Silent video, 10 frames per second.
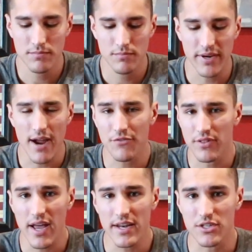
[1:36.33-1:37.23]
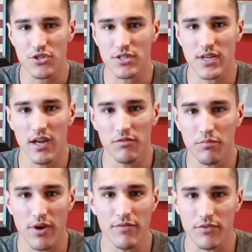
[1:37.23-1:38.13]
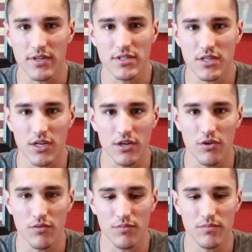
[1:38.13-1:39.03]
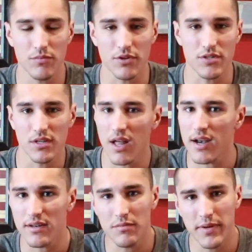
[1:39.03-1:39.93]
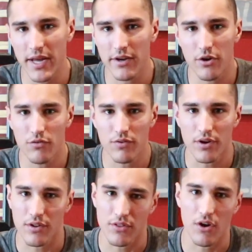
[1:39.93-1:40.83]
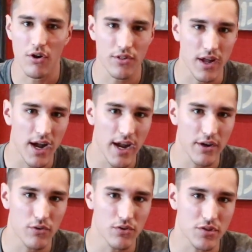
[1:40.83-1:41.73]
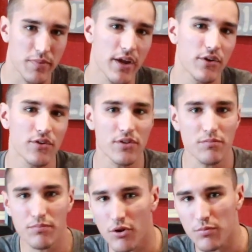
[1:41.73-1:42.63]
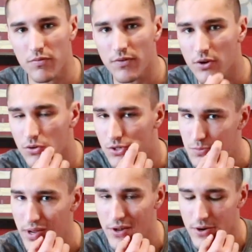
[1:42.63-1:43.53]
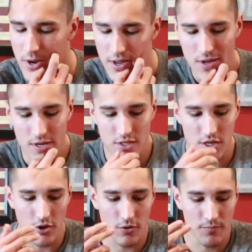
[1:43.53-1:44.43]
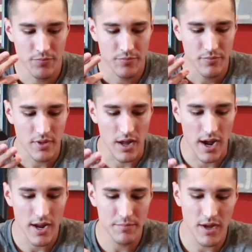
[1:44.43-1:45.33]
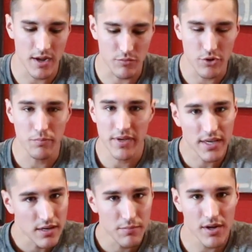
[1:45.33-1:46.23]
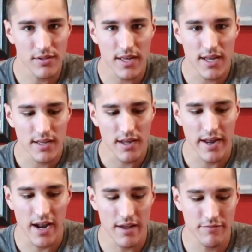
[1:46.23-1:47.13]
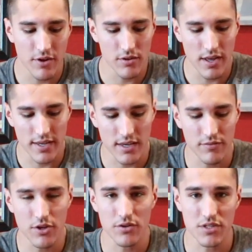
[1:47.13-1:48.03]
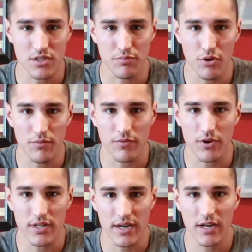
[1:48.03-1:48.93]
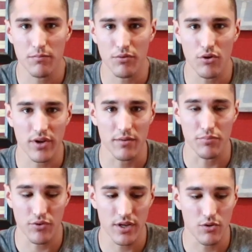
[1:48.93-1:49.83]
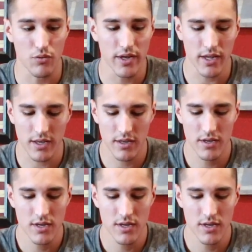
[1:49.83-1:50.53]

But after that, it's just kind of preference. You know, there's a lot of debate over the Heart of the Hide holds better, the Pro Preferred holds better. So I'm not real picky about that. And I felt like, even though this is a Pro Preferred, that it broke in pretty quick.